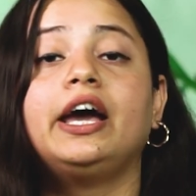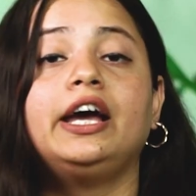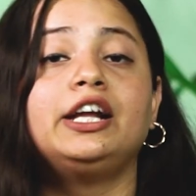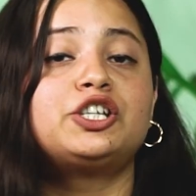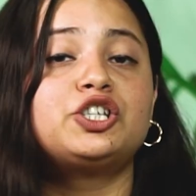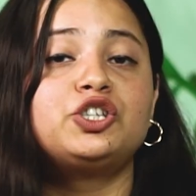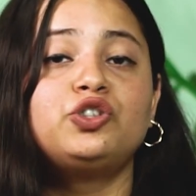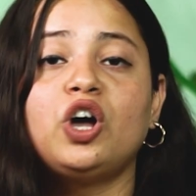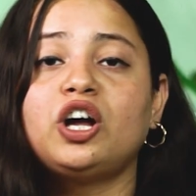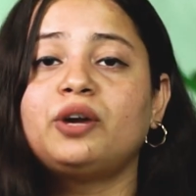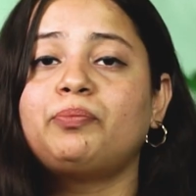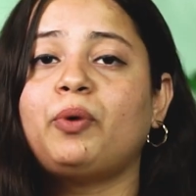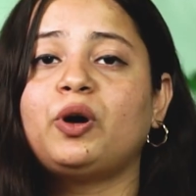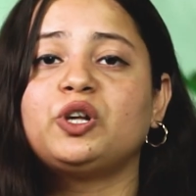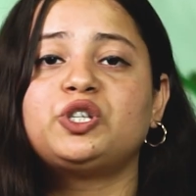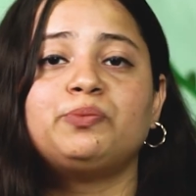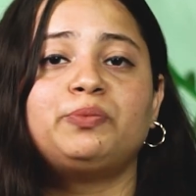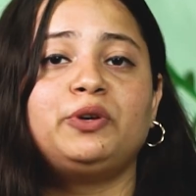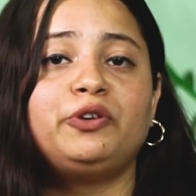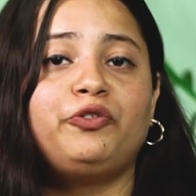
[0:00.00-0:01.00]
it's not
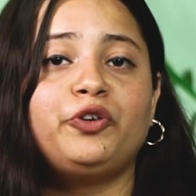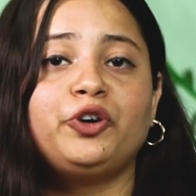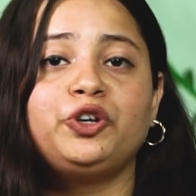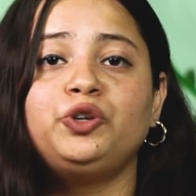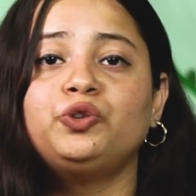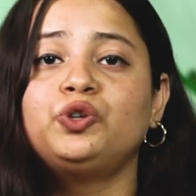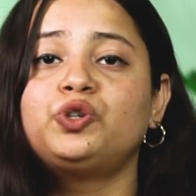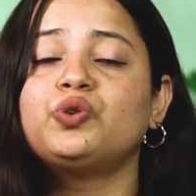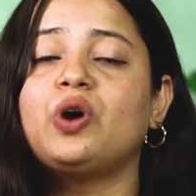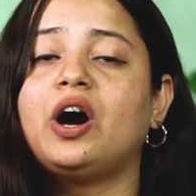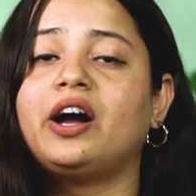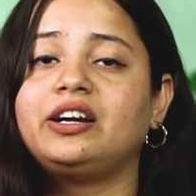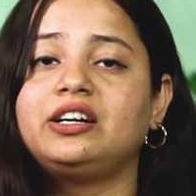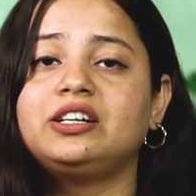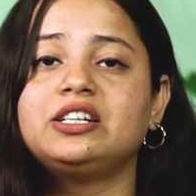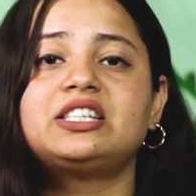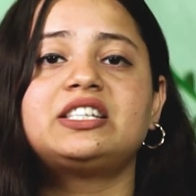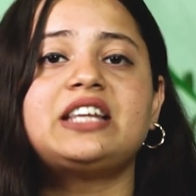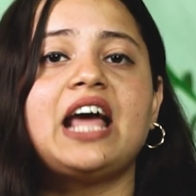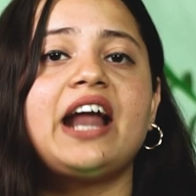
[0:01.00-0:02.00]
possible for you to
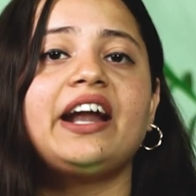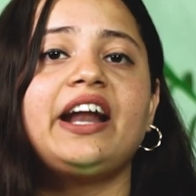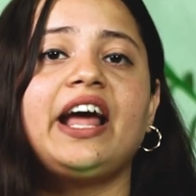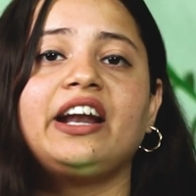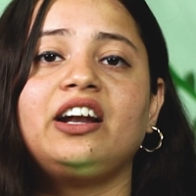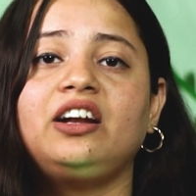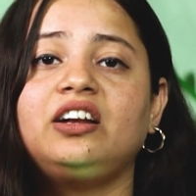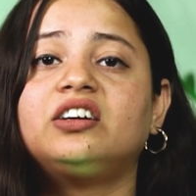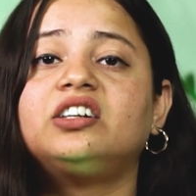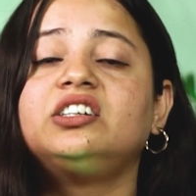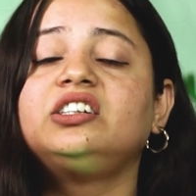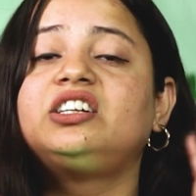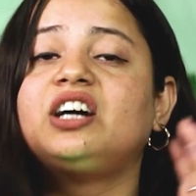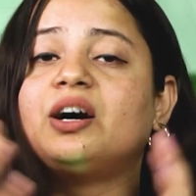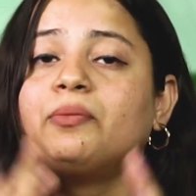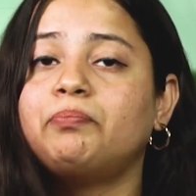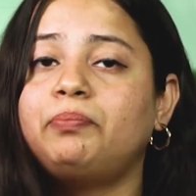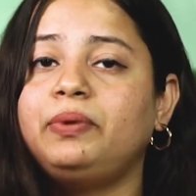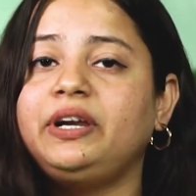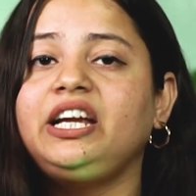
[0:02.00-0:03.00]
understand and learn
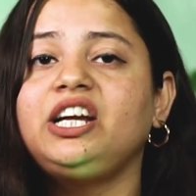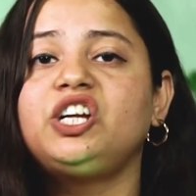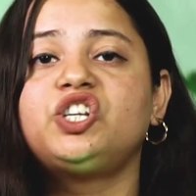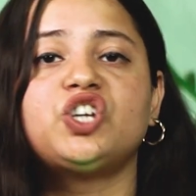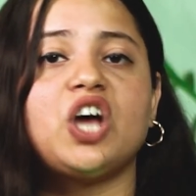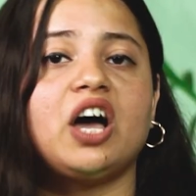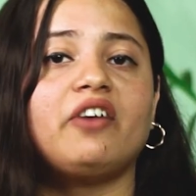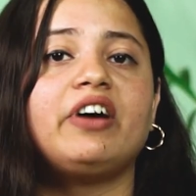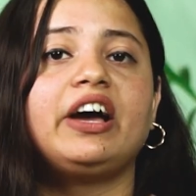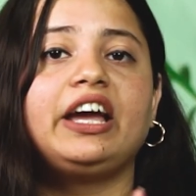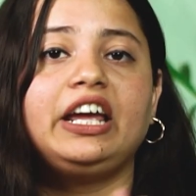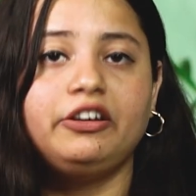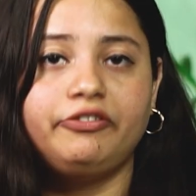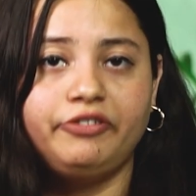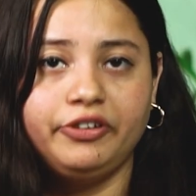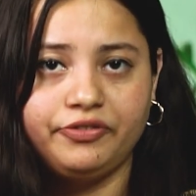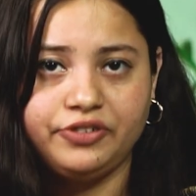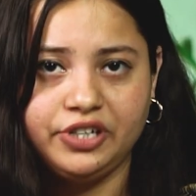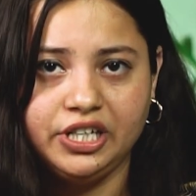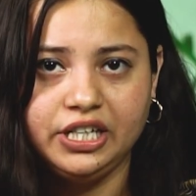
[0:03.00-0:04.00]
complete Java in
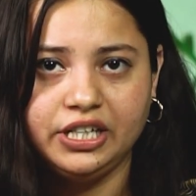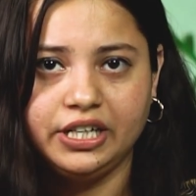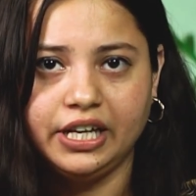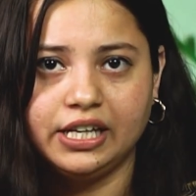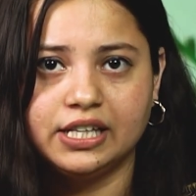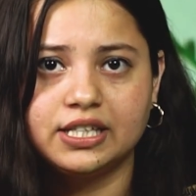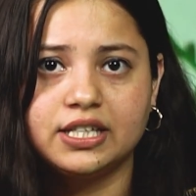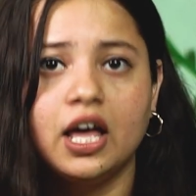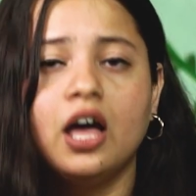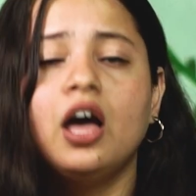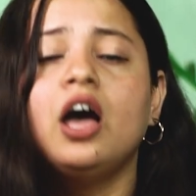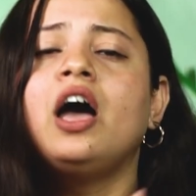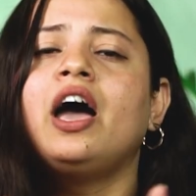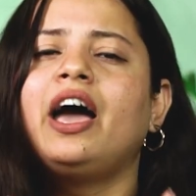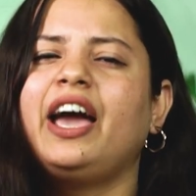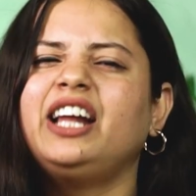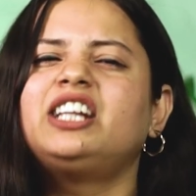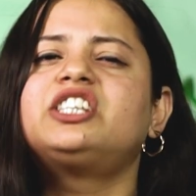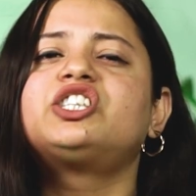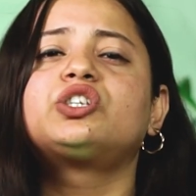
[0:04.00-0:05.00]
15 days.
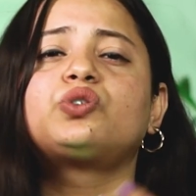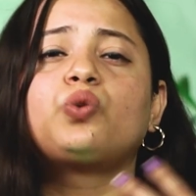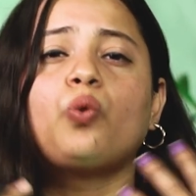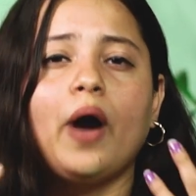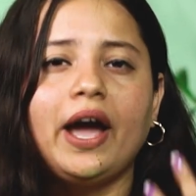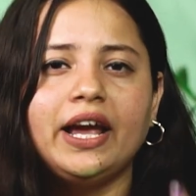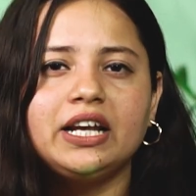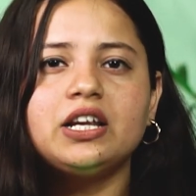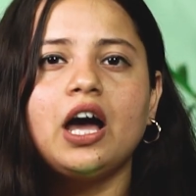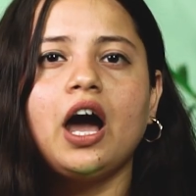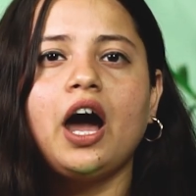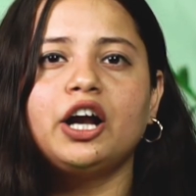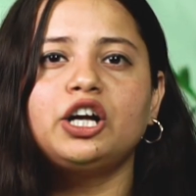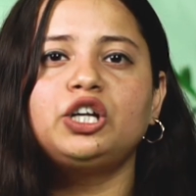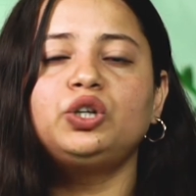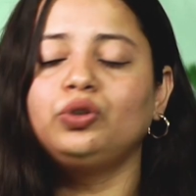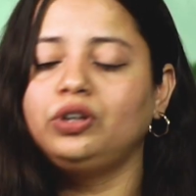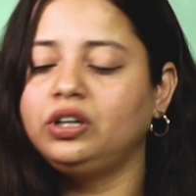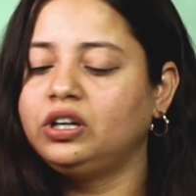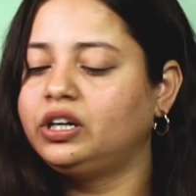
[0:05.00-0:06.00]
It's quite hard
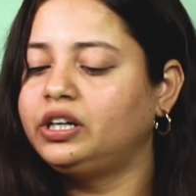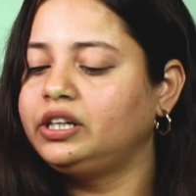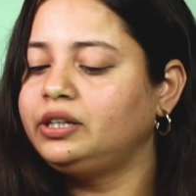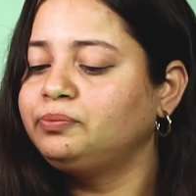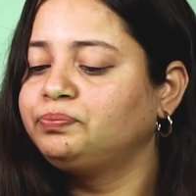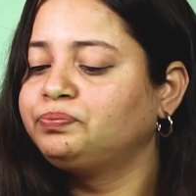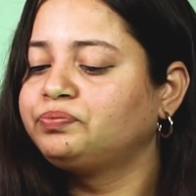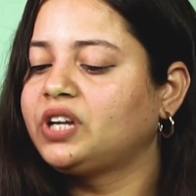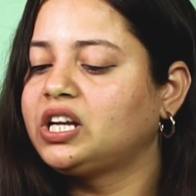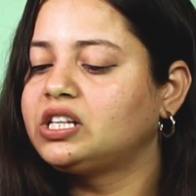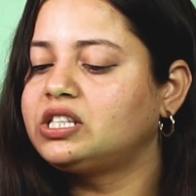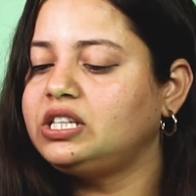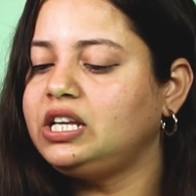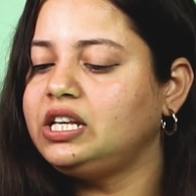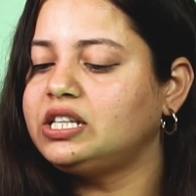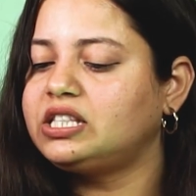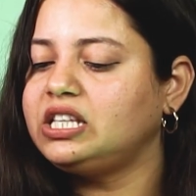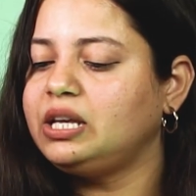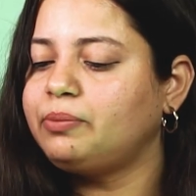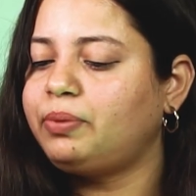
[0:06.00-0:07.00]
to learn C,
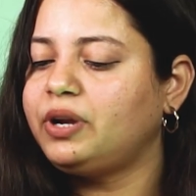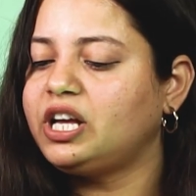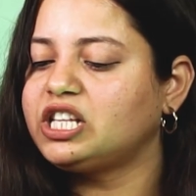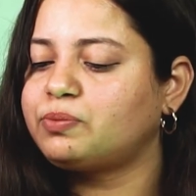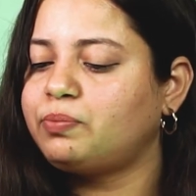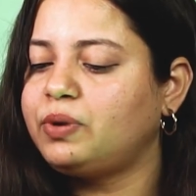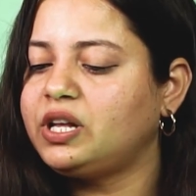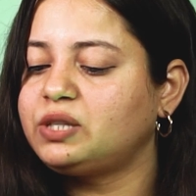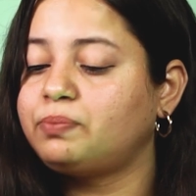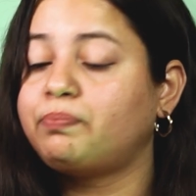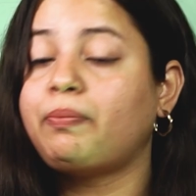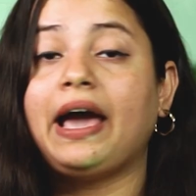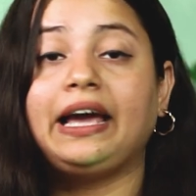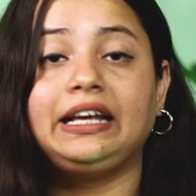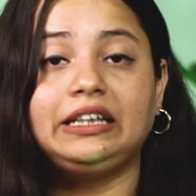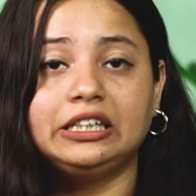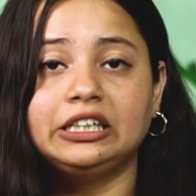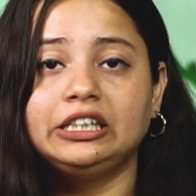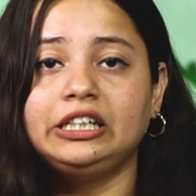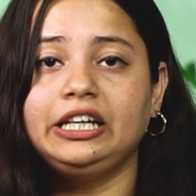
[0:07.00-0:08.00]
C++,
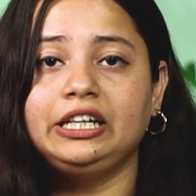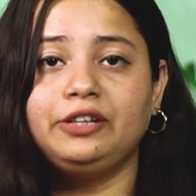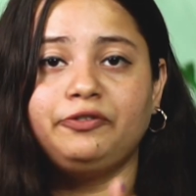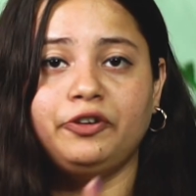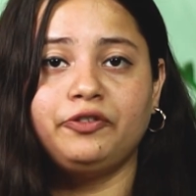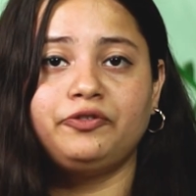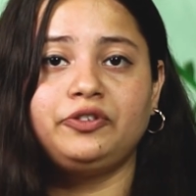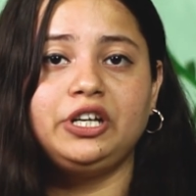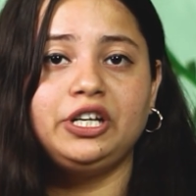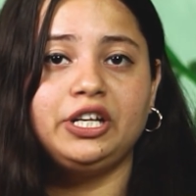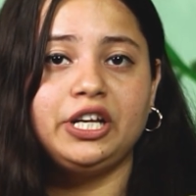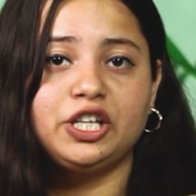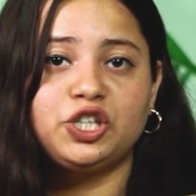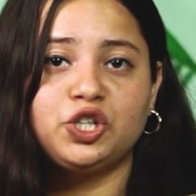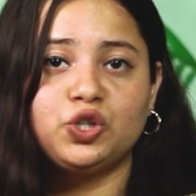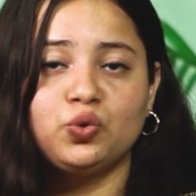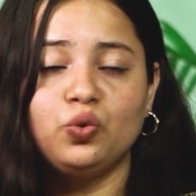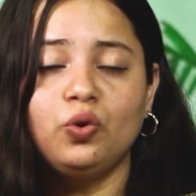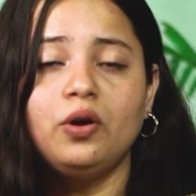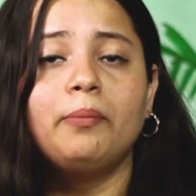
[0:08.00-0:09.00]
Python in 15 days
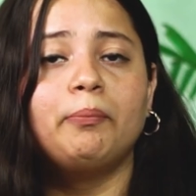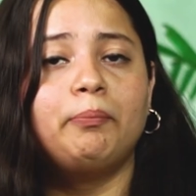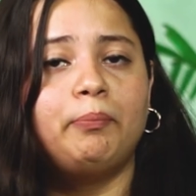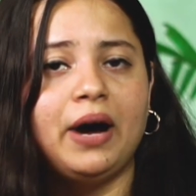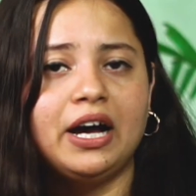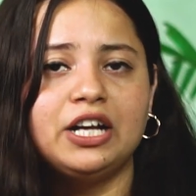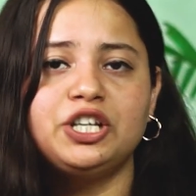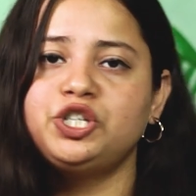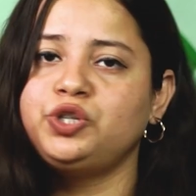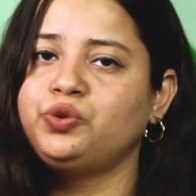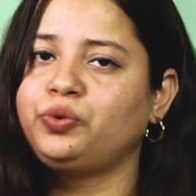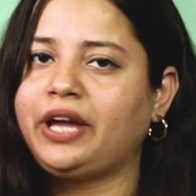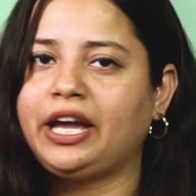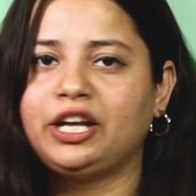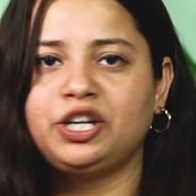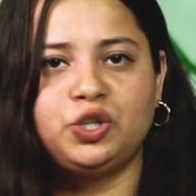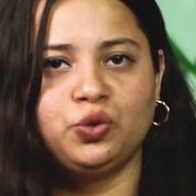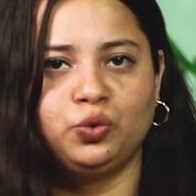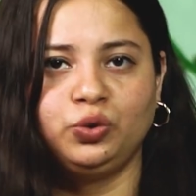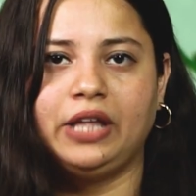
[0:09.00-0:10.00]
too, but you
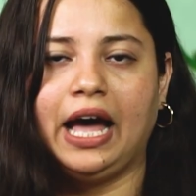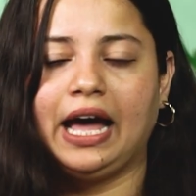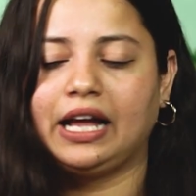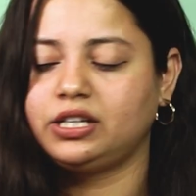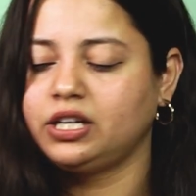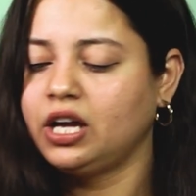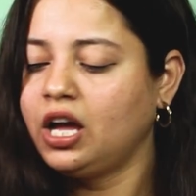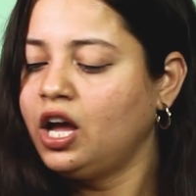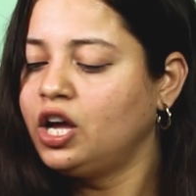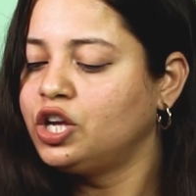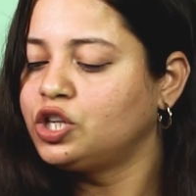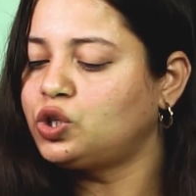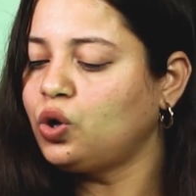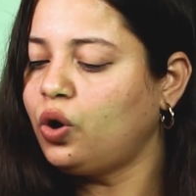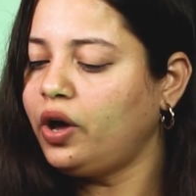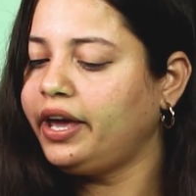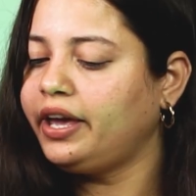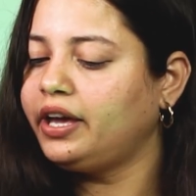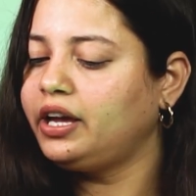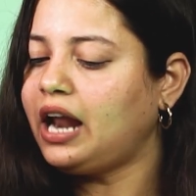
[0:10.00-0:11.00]
can do that.
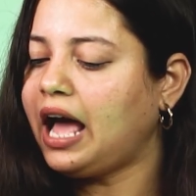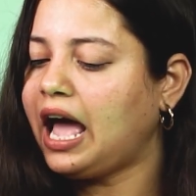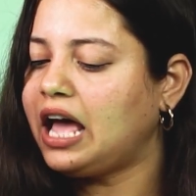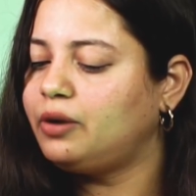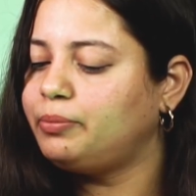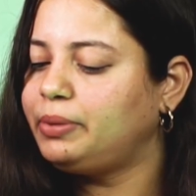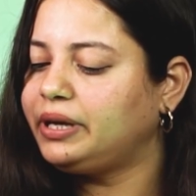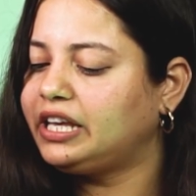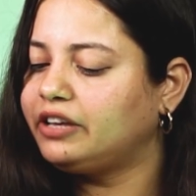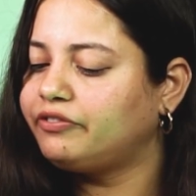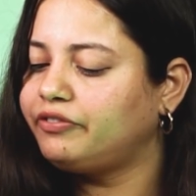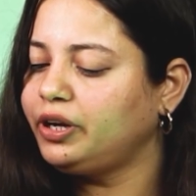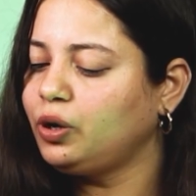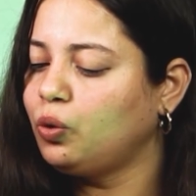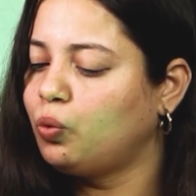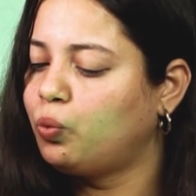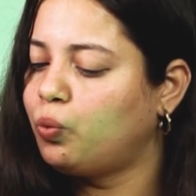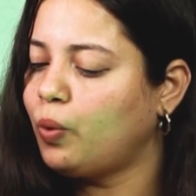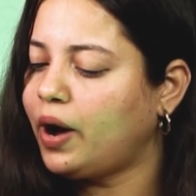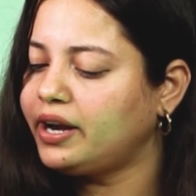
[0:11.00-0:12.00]
So here I'll be
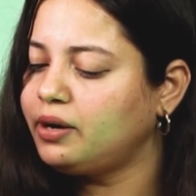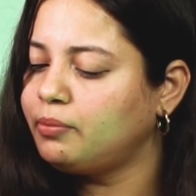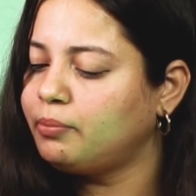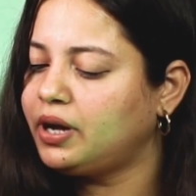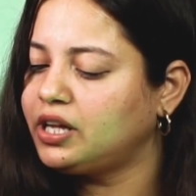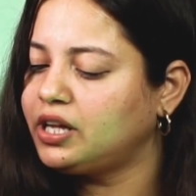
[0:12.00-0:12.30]
giving 1